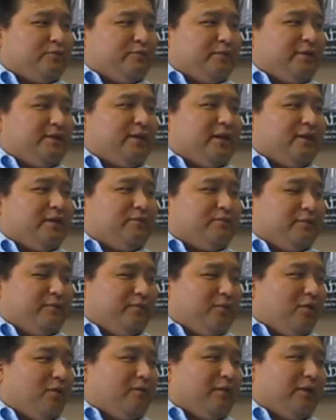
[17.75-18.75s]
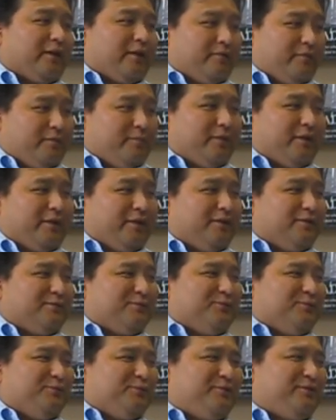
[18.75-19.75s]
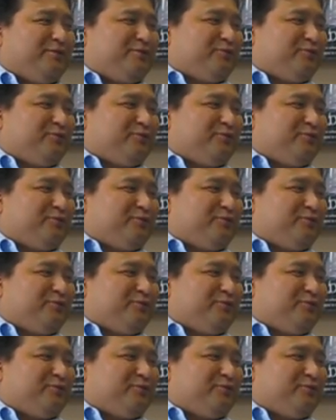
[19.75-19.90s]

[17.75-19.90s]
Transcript: we tend to evolve like everybody else who